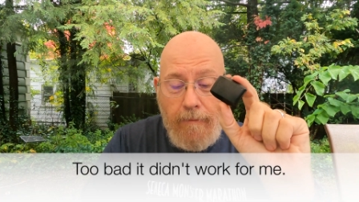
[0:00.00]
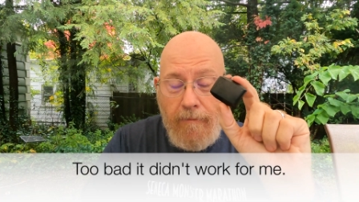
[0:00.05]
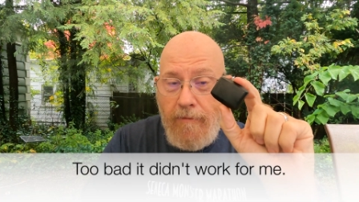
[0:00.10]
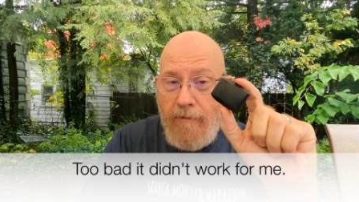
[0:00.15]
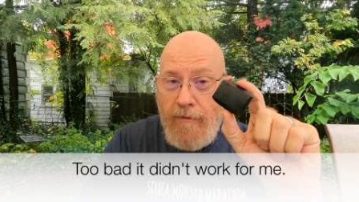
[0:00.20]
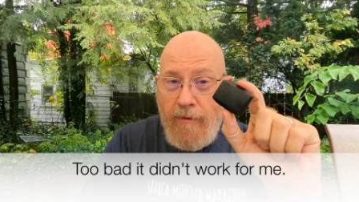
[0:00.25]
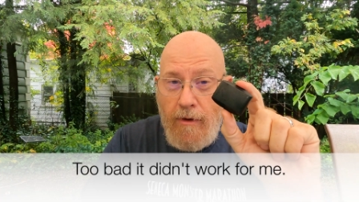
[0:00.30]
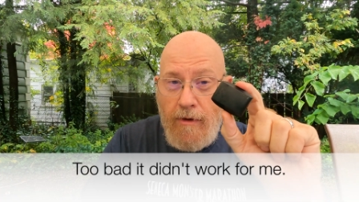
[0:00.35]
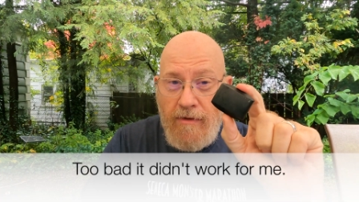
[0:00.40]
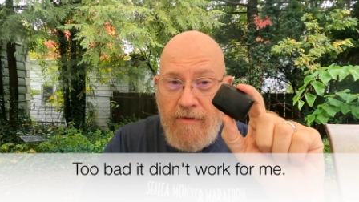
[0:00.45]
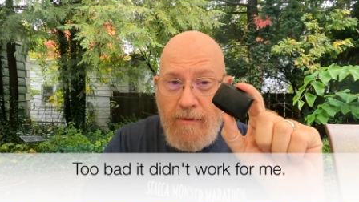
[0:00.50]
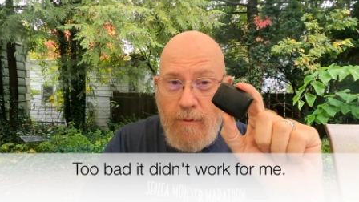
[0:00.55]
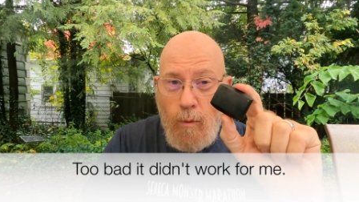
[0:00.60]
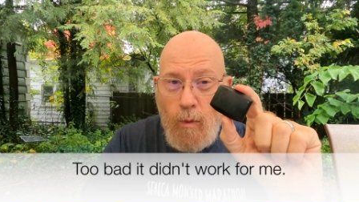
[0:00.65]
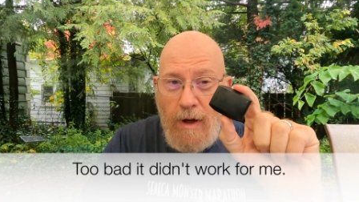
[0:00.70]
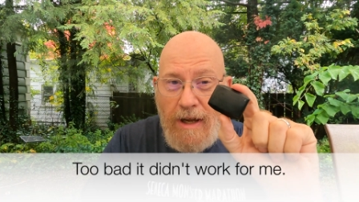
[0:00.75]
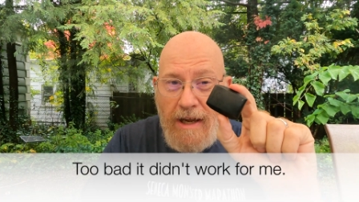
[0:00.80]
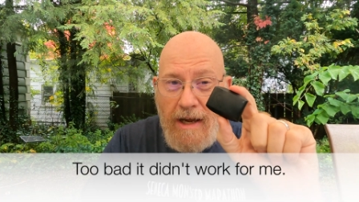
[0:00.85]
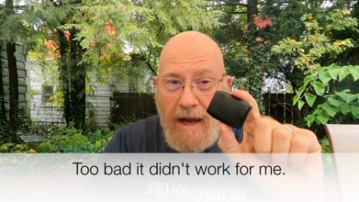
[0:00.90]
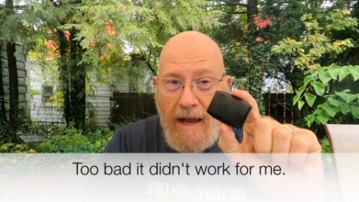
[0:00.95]
First
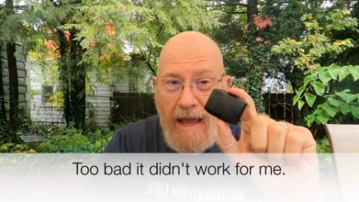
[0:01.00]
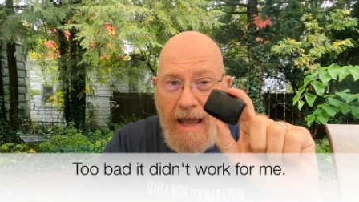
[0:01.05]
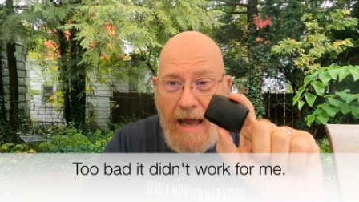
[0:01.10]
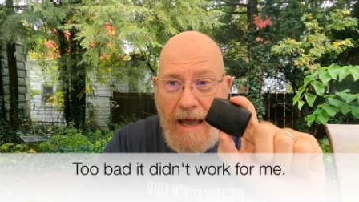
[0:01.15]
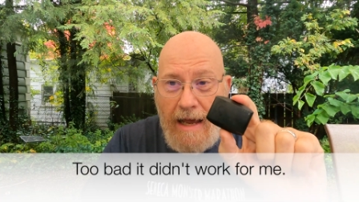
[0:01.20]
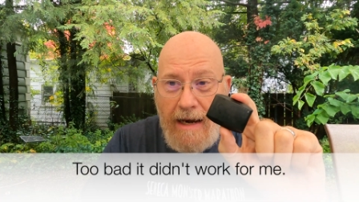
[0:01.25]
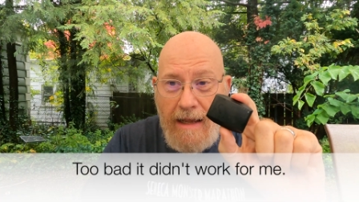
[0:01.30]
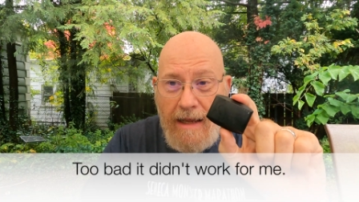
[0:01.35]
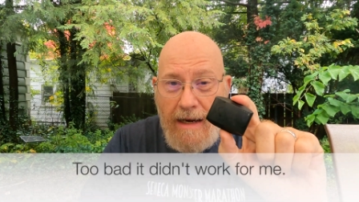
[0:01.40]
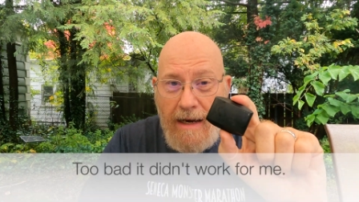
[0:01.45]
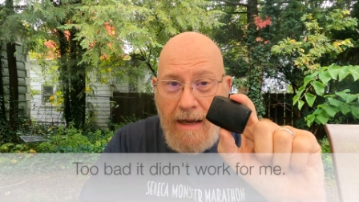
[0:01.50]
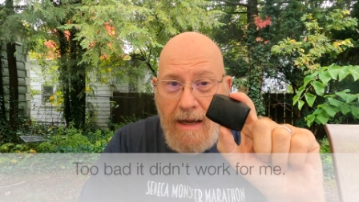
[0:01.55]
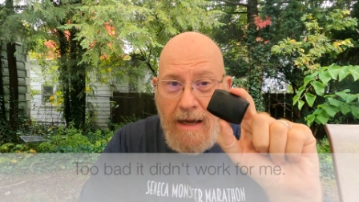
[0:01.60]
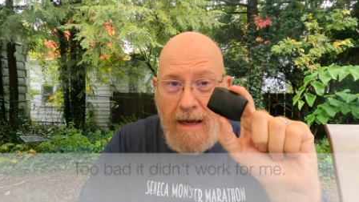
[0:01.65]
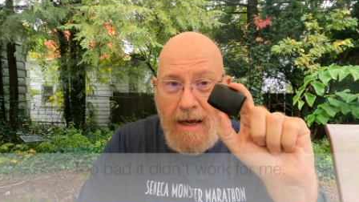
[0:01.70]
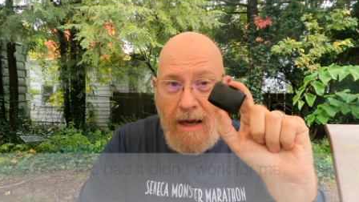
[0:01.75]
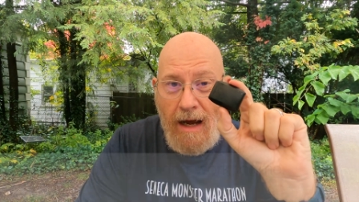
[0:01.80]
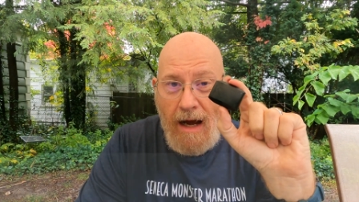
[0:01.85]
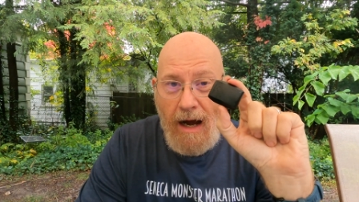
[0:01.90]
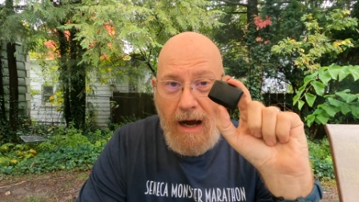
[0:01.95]
week I had it,
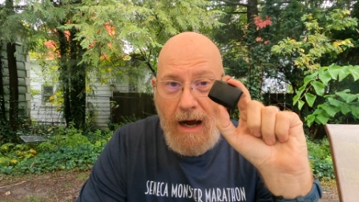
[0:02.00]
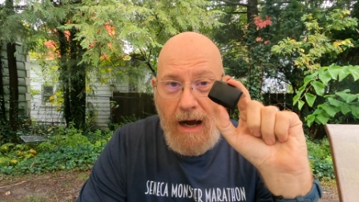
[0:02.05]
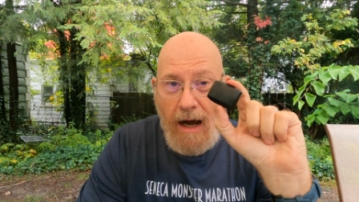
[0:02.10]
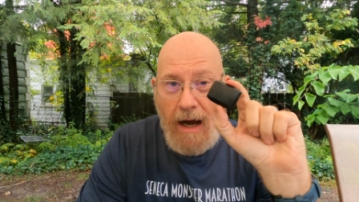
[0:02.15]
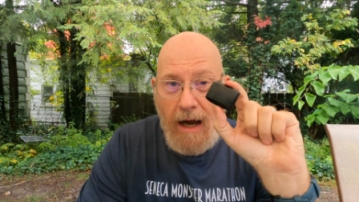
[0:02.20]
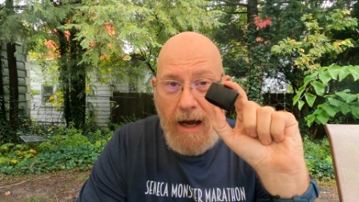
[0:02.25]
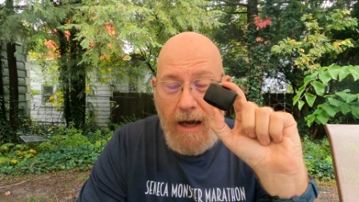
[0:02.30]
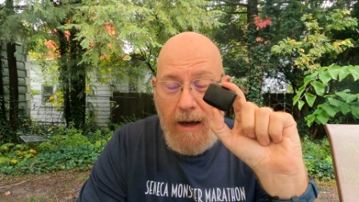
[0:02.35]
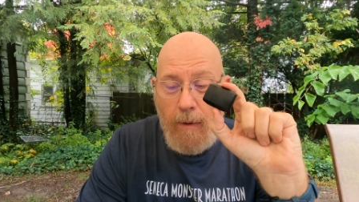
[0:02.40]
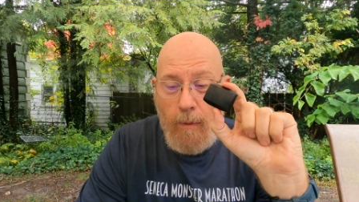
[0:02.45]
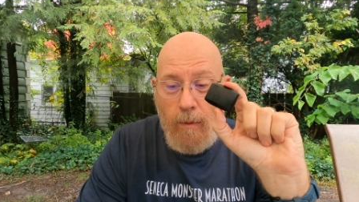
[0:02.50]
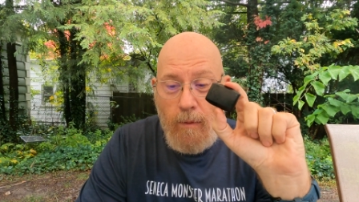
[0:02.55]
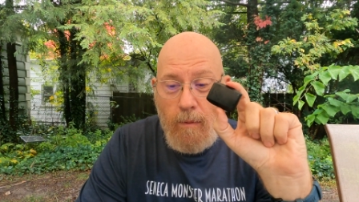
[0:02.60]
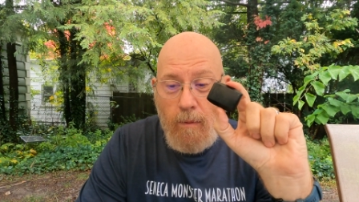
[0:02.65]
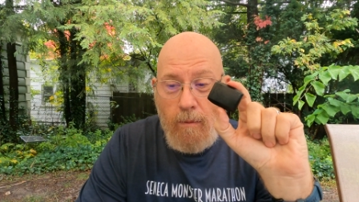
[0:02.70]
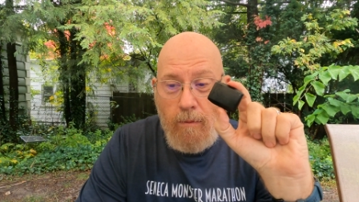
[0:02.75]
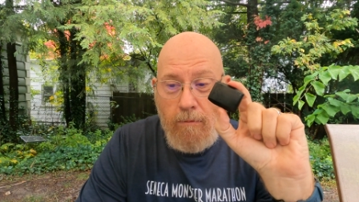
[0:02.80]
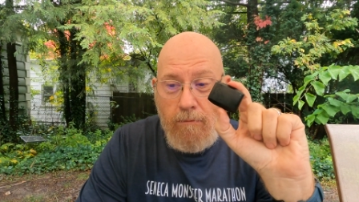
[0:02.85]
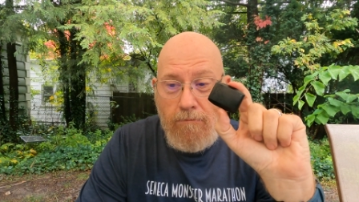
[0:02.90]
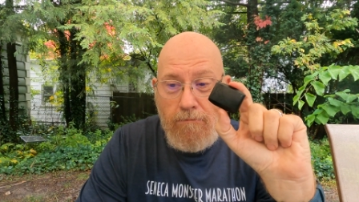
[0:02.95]
I
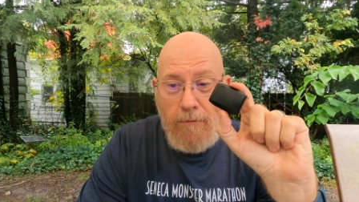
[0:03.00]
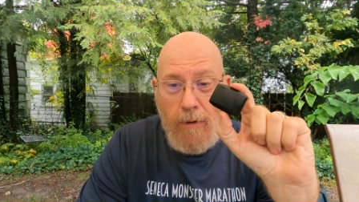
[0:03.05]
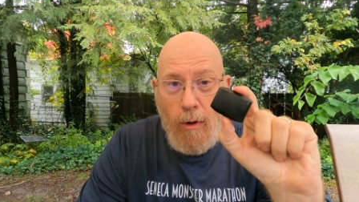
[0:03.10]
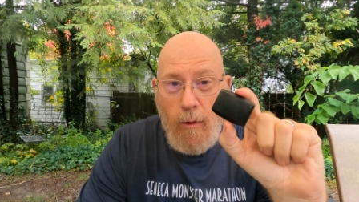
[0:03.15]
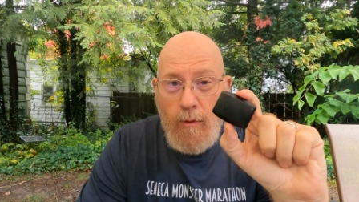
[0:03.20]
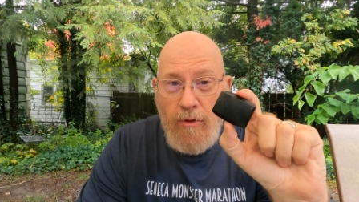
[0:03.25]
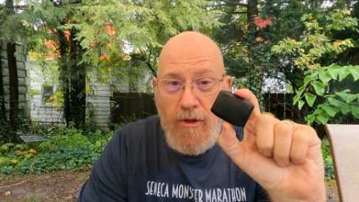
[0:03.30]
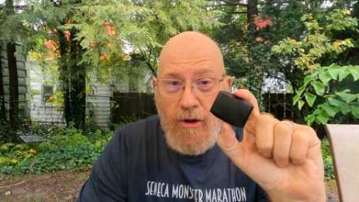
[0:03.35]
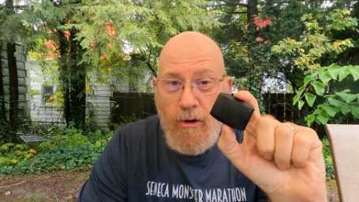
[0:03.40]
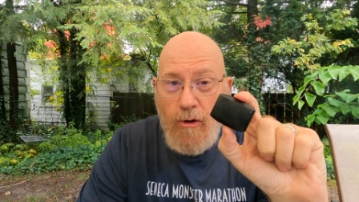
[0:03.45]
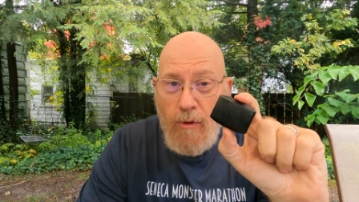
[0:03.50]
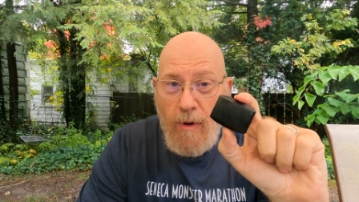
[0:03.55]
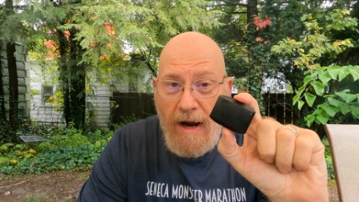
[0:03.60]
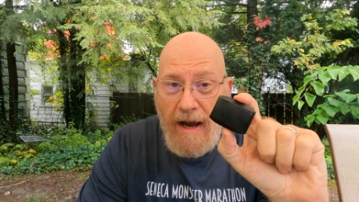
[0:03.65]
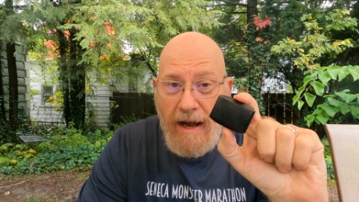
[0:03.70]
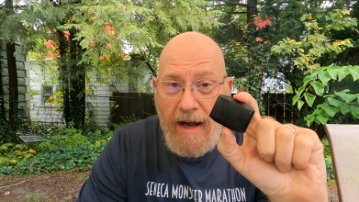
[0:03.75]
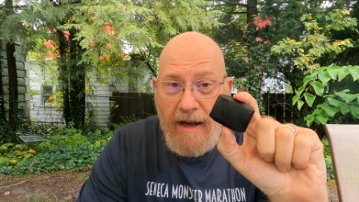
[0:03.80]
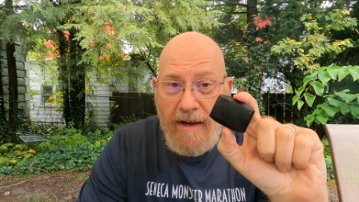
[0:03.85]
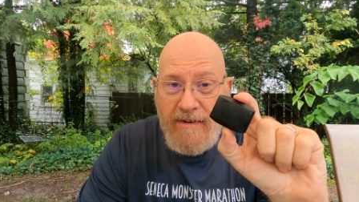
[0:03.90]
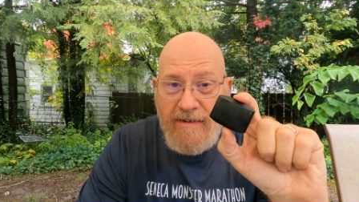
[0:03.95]
mowed the
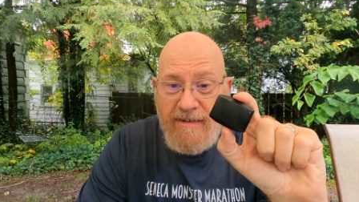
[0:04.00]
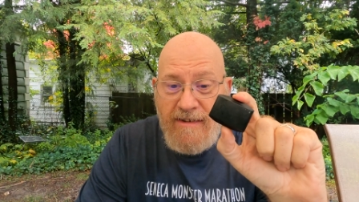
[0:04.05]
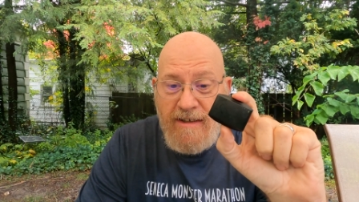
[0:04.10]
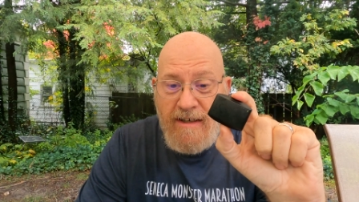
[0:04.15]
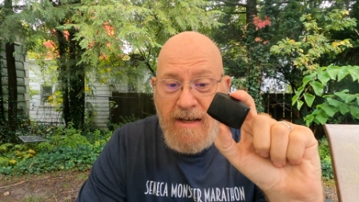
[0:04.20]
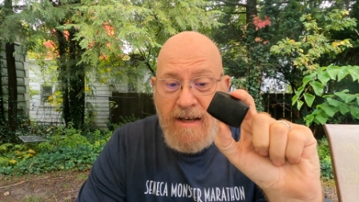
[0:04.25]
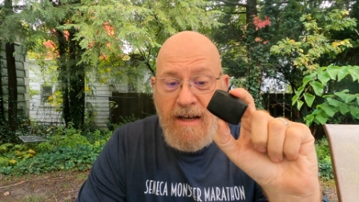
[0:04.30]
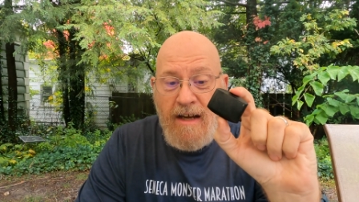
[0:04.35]
grass,